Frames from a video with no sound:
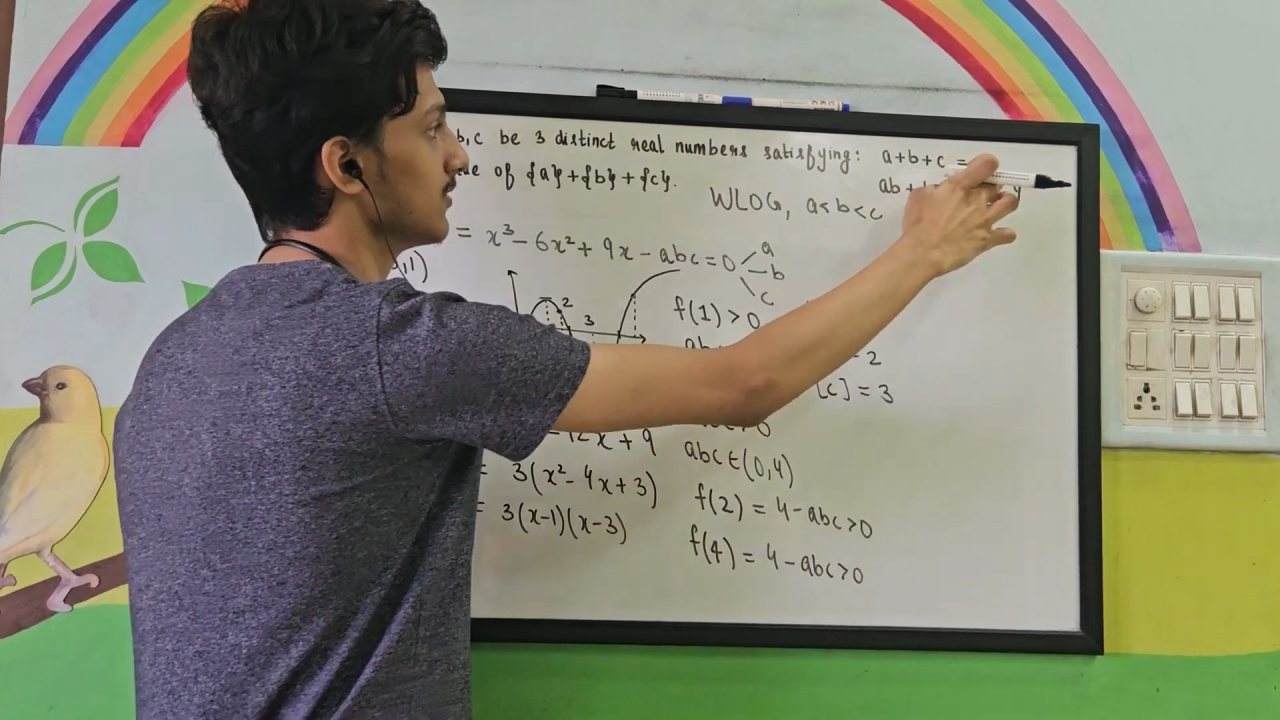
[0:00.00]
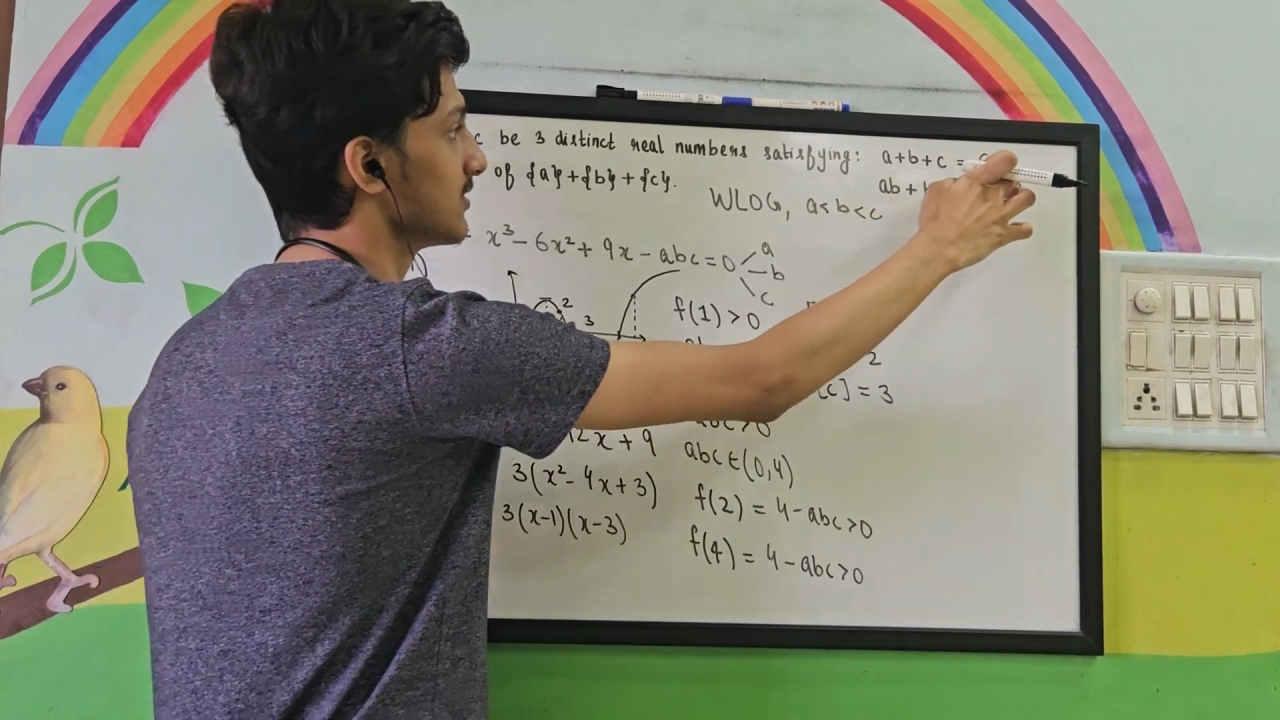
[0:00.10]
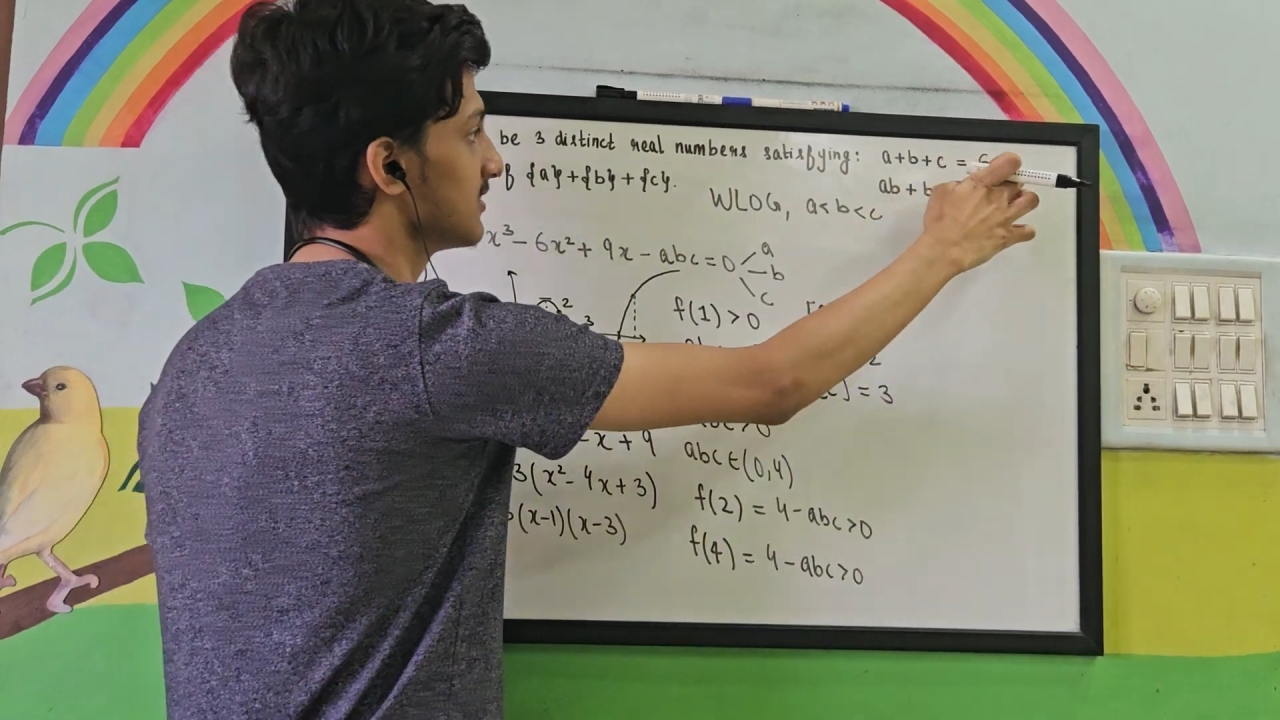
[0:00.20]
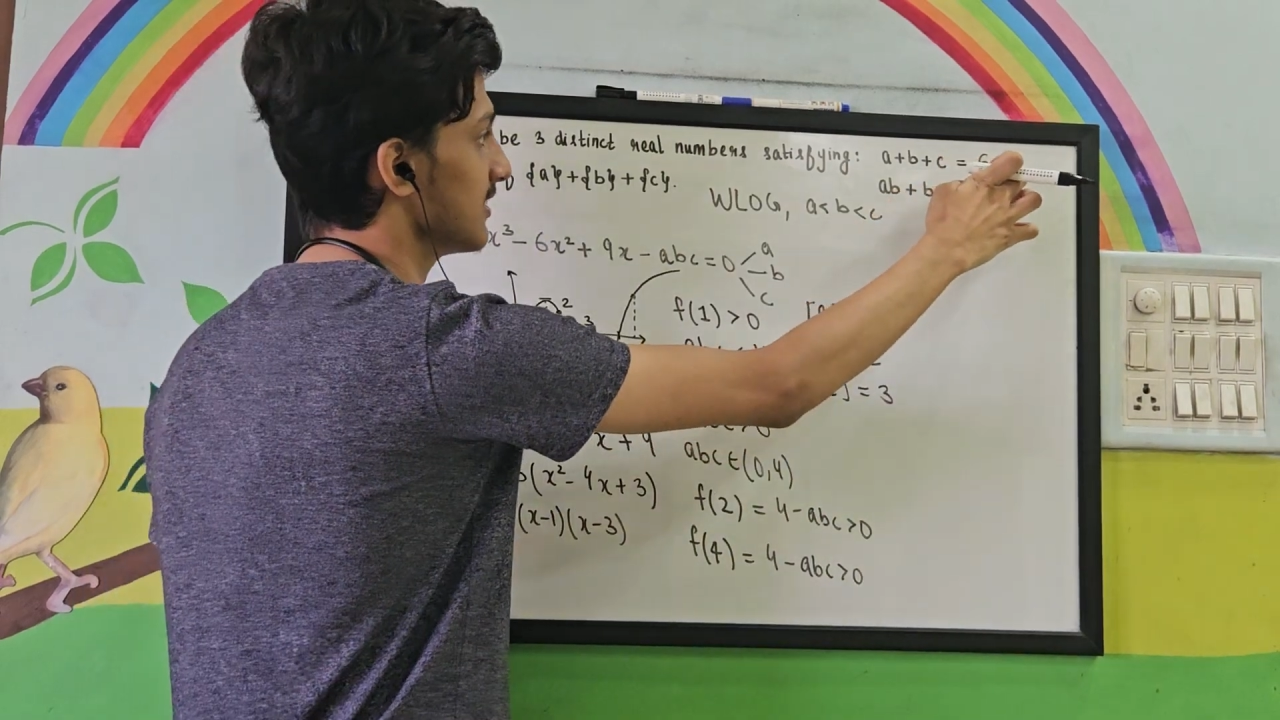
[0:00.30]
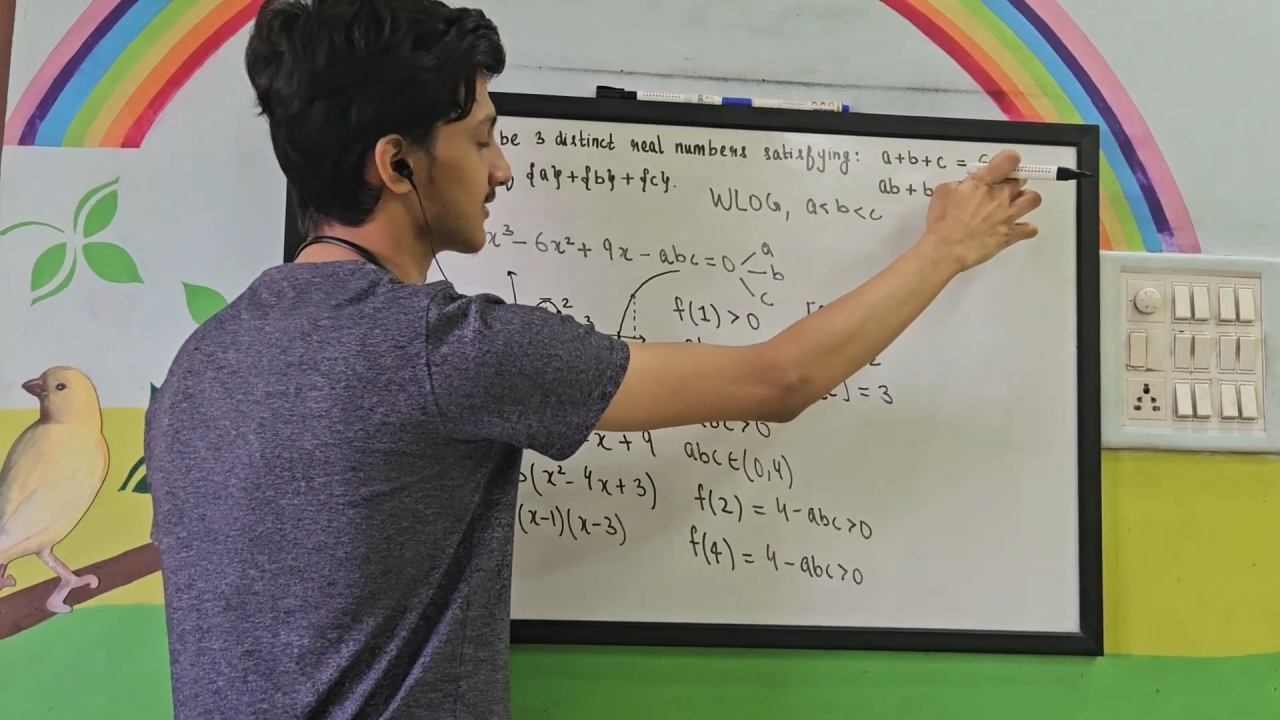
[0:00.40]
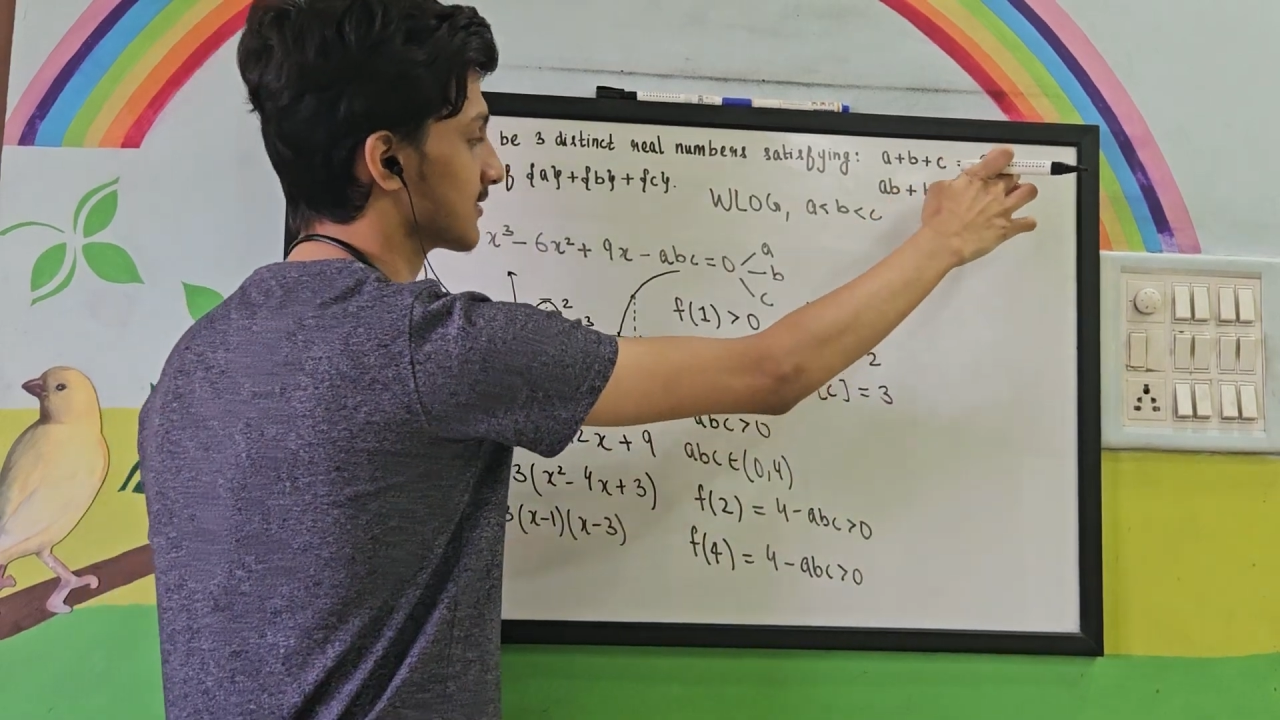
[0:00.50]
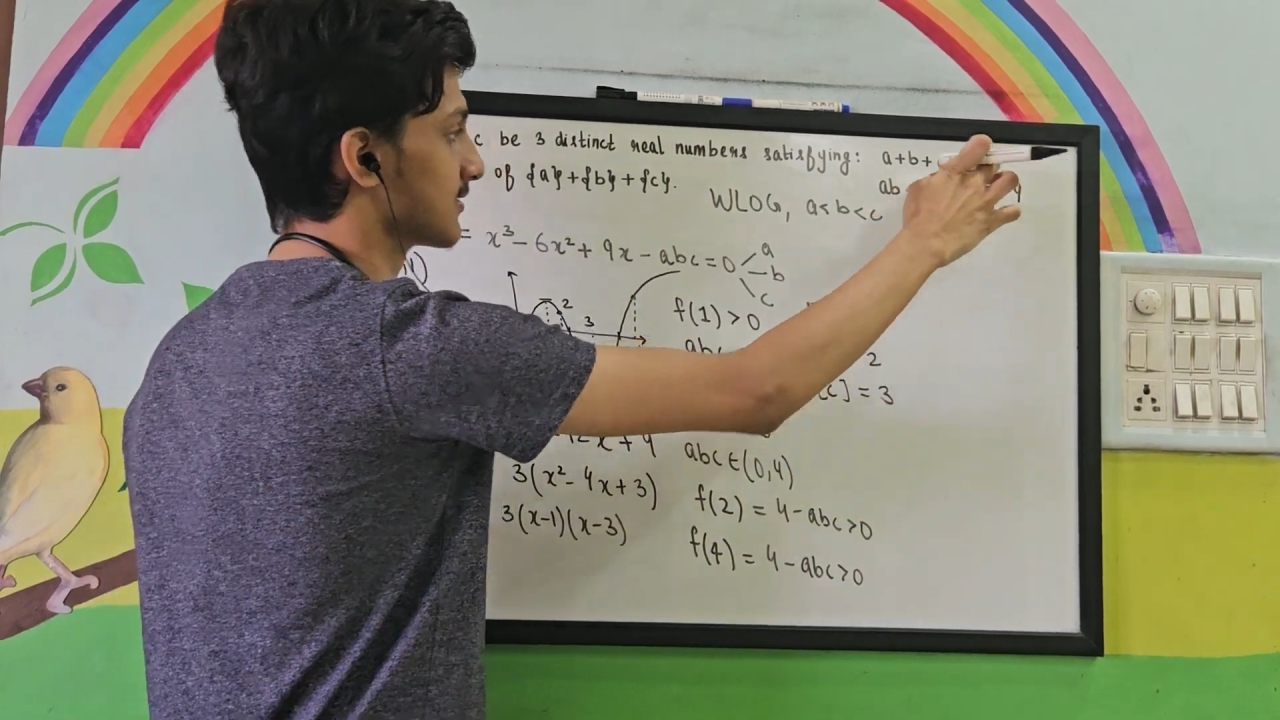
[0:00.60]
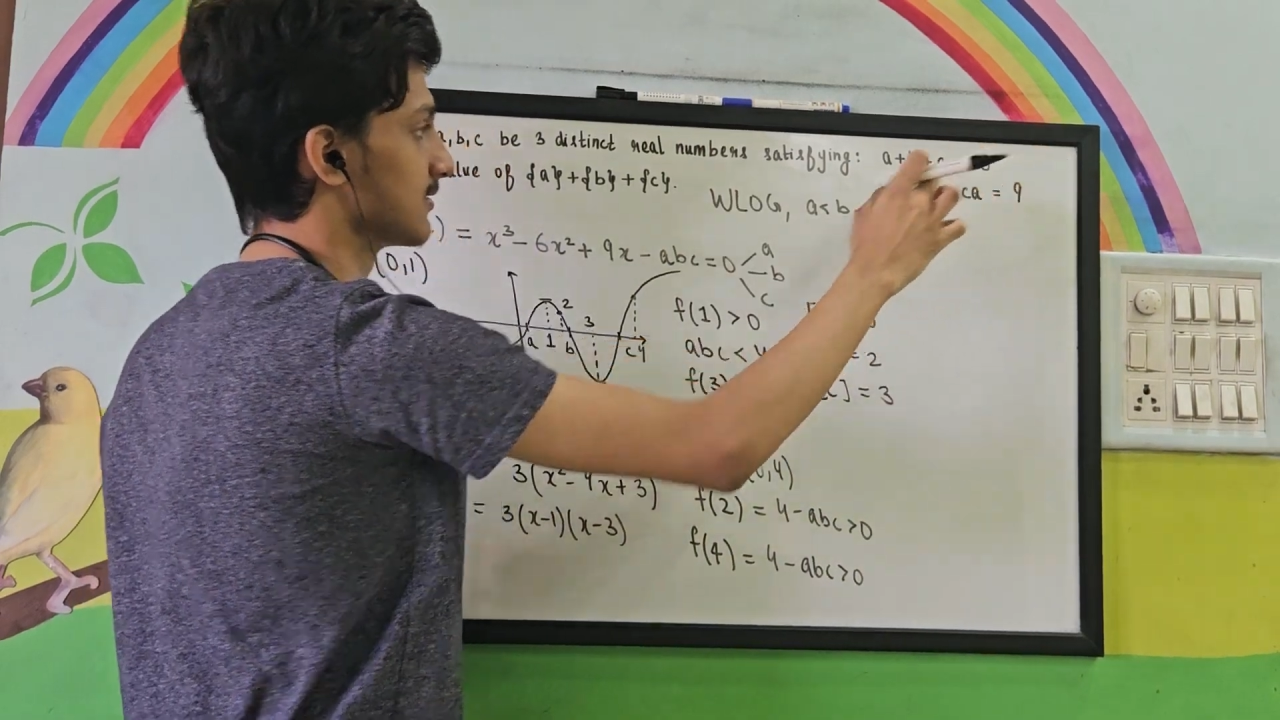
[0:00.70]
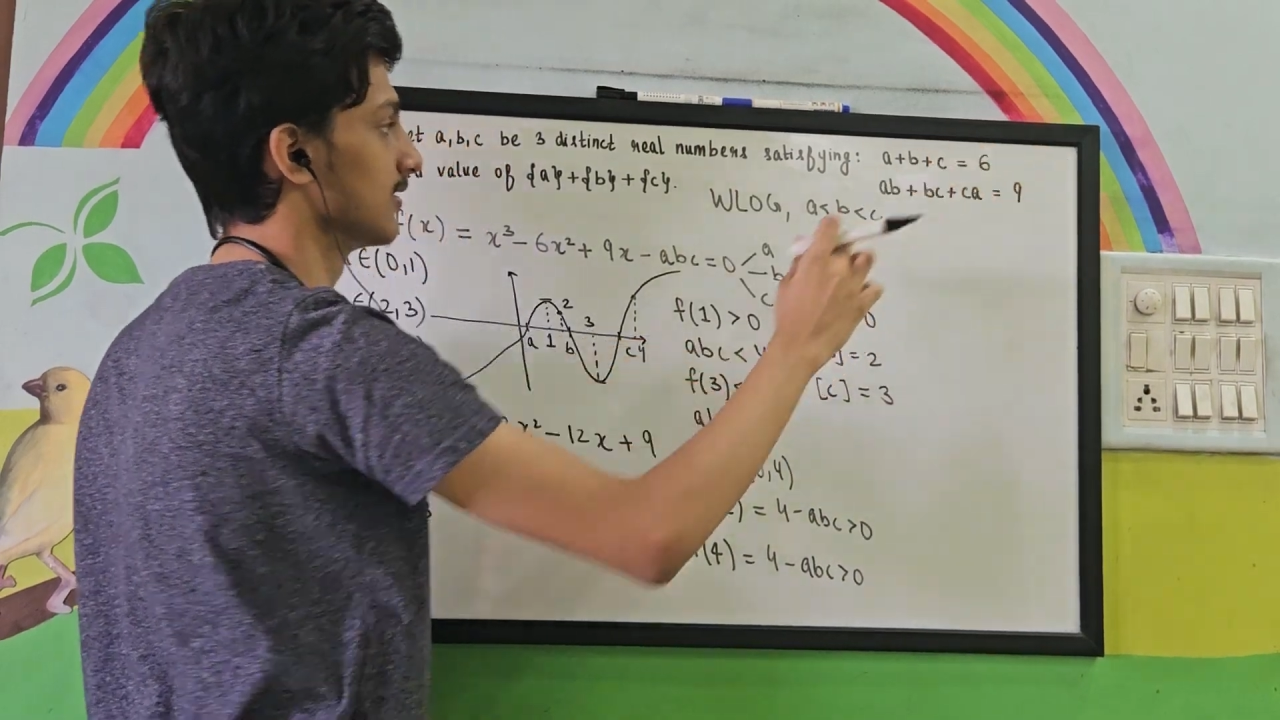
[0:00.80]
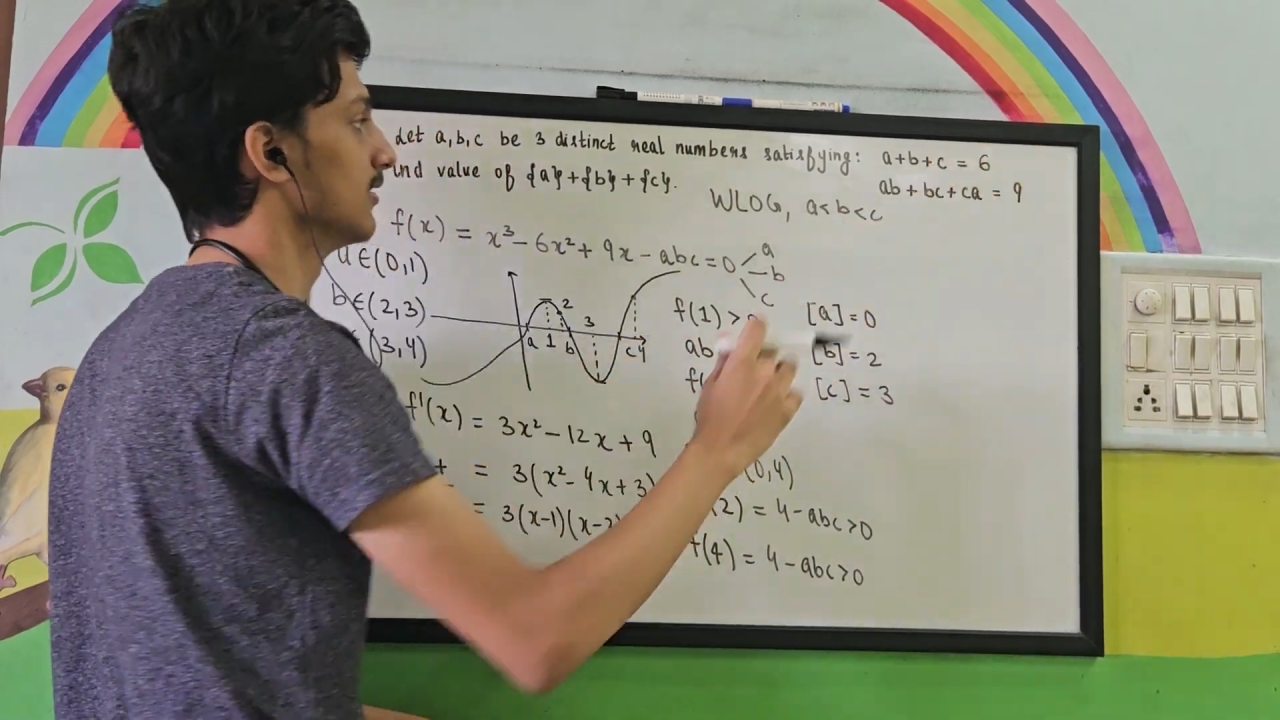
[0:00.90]

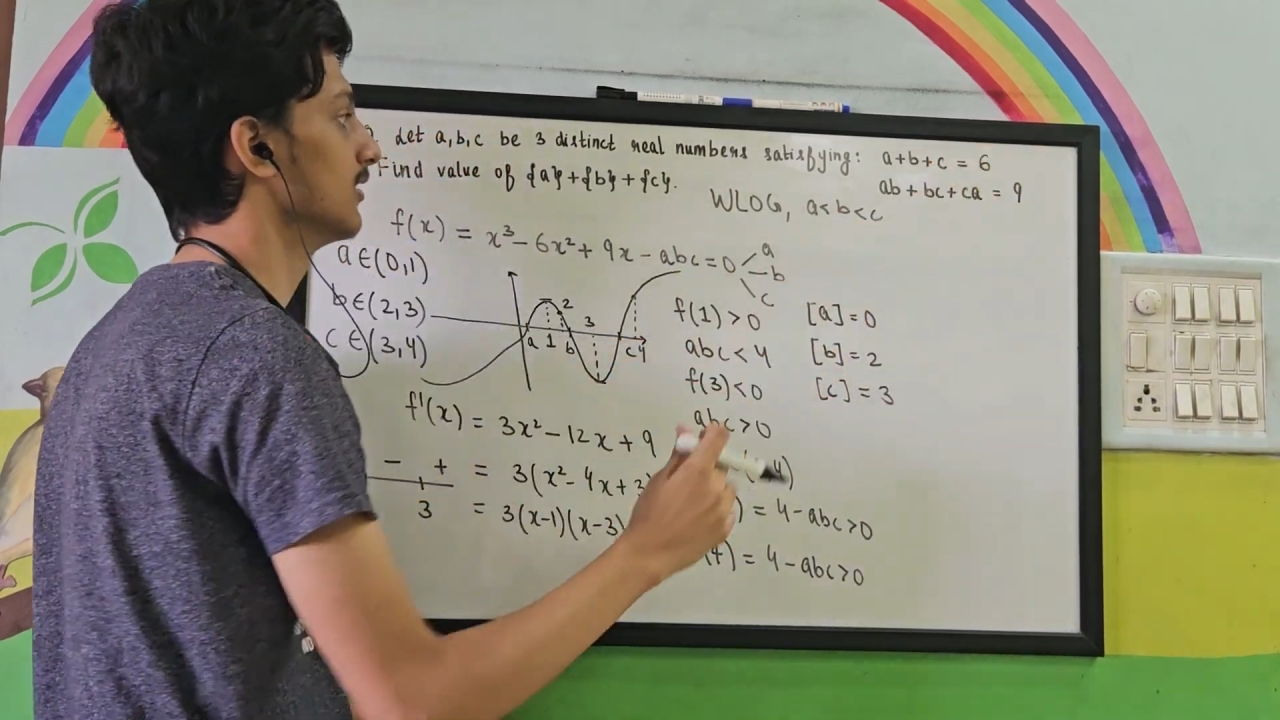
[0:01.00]
6,